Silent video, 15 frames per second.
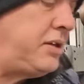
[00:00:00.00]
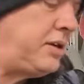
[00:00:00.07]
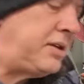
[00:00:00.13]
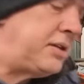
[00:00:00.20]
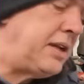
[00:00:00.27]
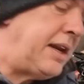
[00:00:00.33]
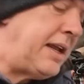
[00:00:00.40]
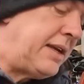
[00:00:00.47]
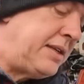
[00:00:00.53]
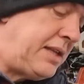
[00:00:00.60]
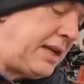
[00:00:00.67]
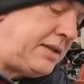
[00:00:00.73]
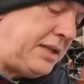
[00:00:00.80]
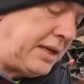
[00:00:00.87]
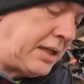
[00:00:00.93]
just an
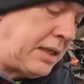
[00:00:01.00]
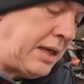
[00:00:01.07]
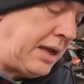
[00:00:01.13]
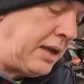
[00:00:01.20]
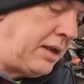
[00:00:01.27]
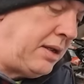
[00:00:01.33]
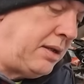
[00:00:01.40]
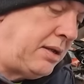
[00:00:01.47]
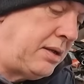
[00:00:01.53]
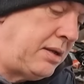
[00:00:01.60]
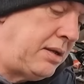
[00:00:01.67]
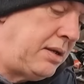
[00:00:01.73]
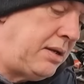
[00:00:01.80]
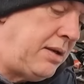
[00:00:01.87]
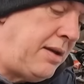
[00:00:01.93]
aesthetic thing.
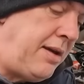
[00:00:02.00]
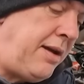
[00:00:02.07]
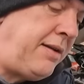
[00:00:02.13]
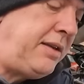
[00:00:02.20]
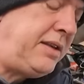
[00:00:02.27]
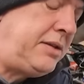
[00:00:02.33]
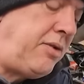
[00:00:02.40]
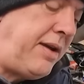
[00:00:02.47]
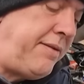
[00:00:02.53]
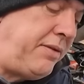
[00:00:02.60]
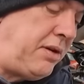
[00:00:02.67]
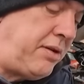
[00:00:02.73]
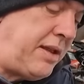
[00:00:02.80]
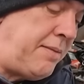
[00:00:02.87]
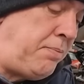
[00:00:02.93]
And it's not
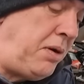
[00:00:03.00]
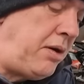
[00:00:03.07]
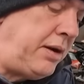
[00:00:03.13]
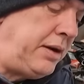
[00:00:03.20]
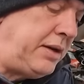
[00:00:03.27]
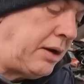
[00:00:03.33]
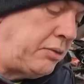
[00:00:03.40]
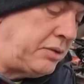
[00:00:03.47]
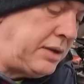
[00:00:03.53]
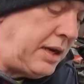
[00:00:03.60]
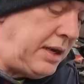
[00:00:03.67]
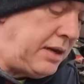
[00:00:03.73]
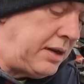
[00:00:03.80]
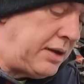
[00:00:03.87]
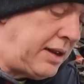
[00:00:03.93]
even like they're blind holes
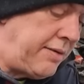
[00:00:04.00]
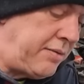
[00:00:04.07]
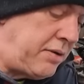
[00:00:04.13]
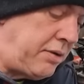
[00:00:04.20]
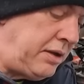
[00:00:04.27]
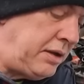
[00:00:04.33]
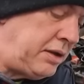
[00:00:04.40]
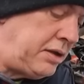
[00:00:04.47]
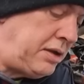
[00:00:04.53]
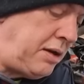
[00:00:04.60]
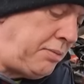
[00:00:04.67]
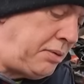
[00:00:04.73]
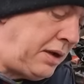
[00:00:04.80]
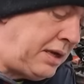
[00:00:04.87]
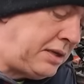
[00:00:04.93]
either. They've got this
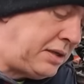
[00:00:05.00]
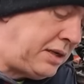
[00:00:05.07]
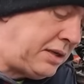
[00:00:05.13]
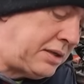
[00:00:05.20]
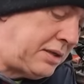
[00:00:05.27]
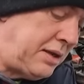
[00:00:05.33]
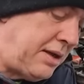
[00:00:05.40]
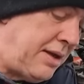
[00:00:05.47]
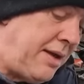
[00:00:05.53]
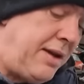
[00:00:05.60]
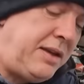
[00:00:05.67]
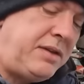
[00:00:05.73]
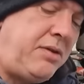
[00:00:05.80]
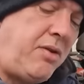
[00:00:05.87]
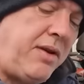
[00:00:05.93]
stupid, it's just,
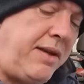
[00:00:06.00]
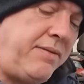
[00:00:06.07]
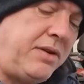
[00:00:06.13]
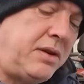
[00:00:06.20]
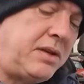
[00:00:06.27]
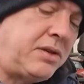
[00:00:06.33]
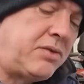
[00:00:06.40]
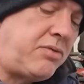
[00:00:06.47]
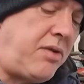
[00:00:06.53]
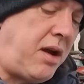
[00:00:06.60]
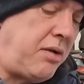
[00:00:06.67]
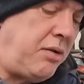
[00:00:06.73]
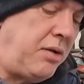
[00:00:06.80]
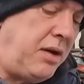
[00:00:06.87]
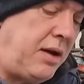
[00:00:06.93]
it's not even a
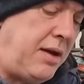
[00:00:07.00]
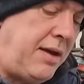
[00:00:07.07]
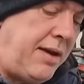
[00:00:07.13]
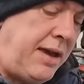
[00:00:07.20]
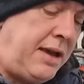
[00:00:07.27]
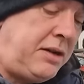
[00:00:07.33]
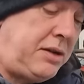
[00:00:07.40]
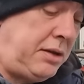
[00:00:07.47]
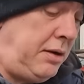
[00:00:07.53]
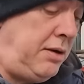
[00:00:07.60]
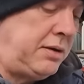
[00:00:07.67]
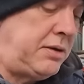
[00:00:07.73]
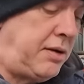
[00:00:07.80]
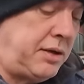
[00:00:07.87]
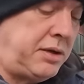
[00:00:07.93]
screw. It just
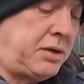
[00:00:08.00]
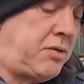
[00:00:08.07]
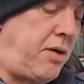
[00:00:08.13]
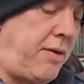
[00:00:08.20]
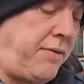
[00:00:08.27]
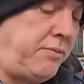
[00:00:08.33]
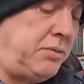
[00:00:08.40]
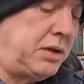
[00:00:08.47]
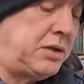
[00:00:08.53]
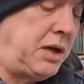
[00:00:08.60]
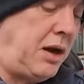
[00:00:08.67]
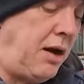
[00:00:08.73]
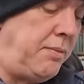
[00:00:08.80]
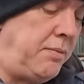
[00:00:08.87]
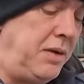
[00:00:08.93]
looks like a screw from the
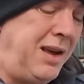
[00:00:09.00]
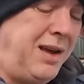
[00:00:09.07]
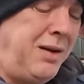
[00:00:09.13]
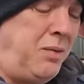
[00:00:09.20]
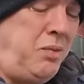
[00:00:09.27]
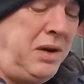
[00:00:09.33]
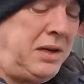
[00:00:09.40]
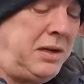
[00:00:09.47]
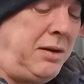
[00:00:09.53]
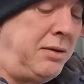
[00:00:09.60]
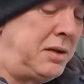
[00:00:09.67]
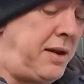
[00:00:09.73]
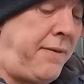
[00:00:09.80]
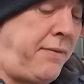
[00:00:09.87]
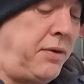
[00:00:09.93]
top, which
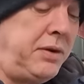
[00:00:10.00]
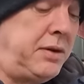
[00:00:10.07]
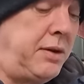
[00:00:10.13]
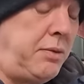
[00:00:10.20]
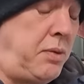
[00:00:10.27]
looks different to the